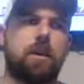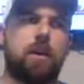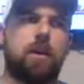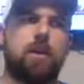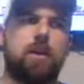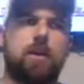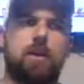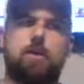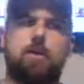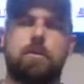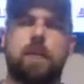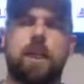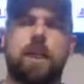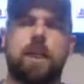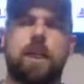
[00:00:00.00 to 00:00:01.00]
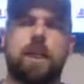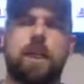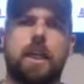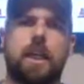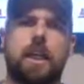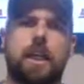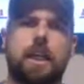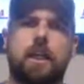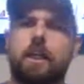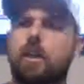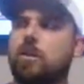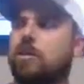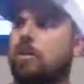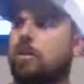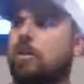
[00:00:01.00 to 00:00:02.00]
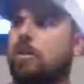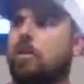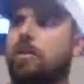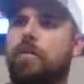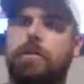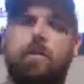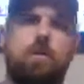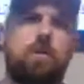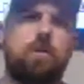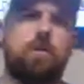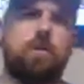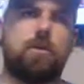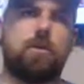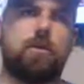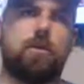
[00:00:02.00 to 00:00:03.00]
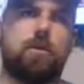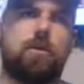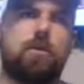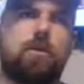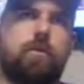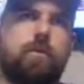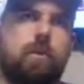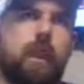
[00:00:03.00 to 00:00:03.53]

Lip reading: because it's a pretty cliquey sort of